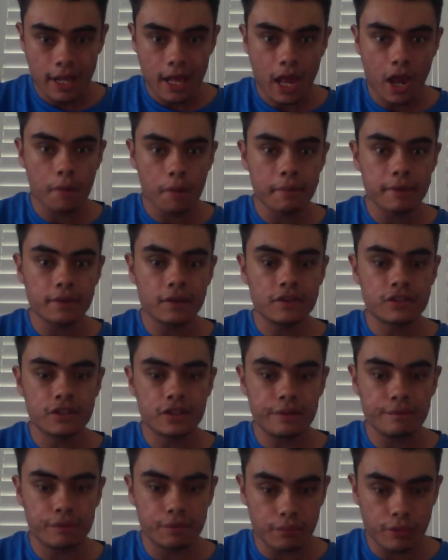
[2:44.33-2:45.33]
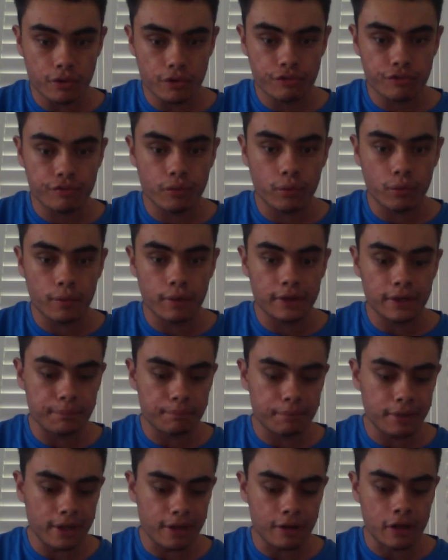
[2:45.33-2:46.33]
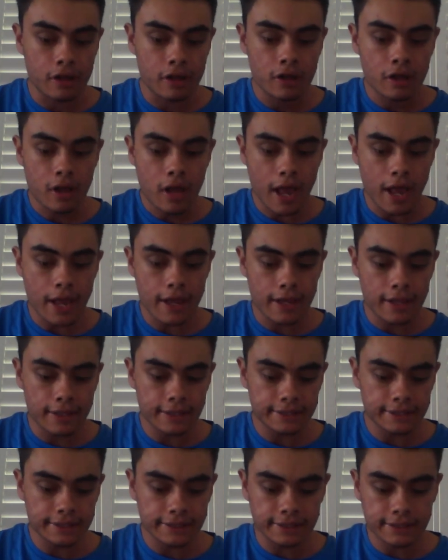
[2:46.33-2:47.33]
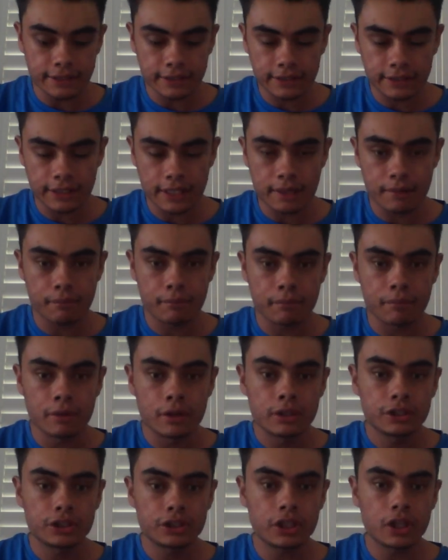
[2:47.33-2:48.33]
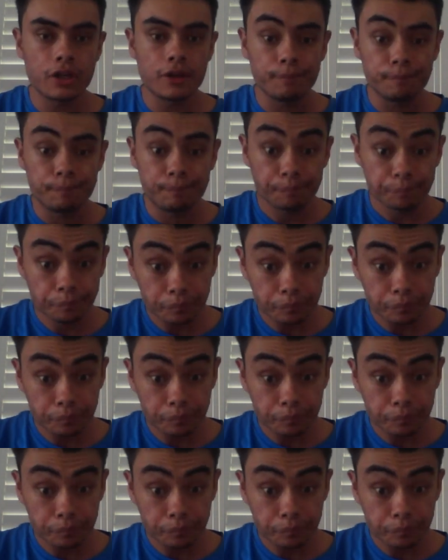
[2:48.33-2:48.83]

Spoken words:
helping the team to move forward and be a consistent team. So